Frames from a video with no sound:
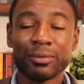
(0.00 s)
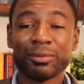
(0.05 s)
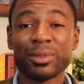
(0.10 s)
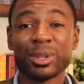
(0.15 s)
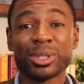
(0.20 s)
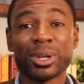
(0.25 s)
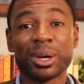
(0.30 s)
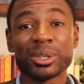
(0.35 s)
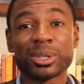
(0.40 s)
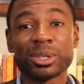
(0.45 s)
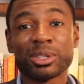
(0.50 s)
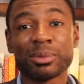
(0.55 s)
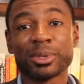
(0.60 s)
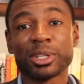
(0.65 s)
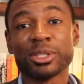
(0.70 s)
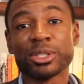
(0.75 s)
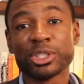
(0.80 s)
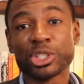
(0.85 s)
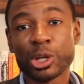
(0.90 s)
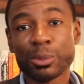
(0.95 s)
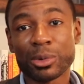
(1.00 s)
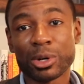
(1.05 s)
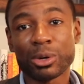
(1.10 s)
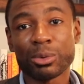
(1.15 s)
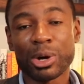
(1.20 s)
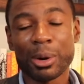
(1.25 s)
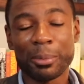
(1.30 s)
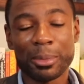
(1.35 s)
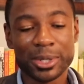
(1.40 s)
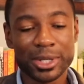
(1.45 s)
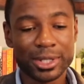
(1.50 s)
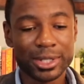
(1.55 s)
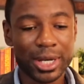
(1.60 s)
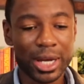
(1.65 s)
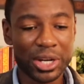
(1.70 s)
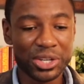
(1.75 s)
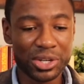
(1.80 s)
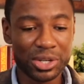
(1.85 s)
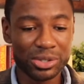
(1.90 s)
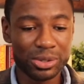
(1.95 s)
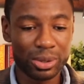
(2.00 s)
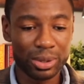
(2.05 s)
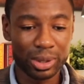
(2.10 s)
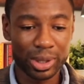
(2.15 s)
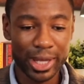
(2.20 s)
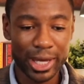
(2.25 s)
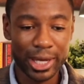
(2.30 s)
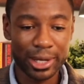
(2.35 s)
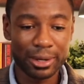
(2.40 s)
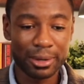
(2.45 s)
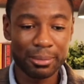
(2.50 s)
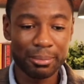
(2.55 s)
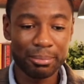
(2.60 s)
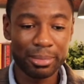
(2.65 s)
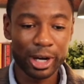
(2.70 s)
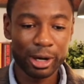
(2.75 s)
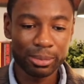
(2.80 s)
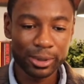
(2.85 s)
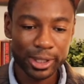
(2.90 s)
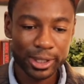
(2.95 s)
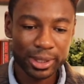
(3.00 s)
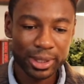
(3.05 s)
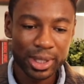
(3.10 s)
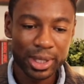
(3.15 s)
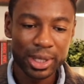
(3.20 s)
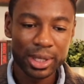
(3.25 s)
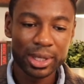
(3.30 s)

There's also some consumer representation, so the lay public